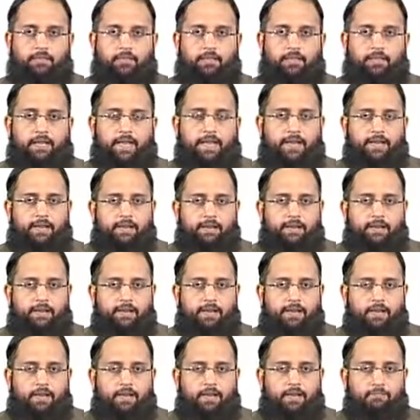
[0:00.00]
the
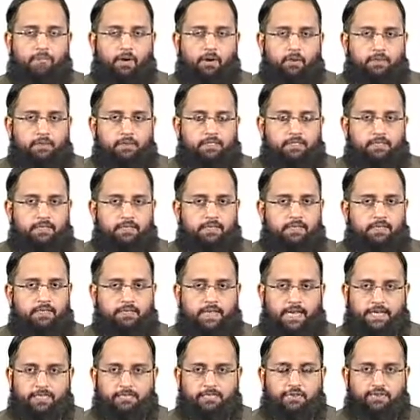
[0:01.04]
internet, browsers,
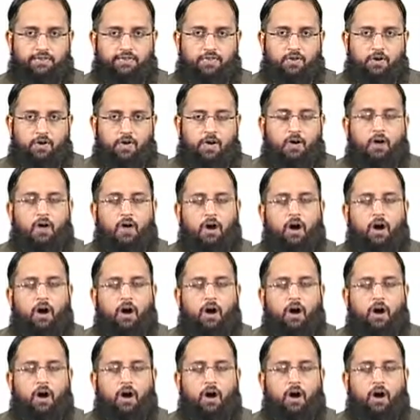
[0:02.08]
etc.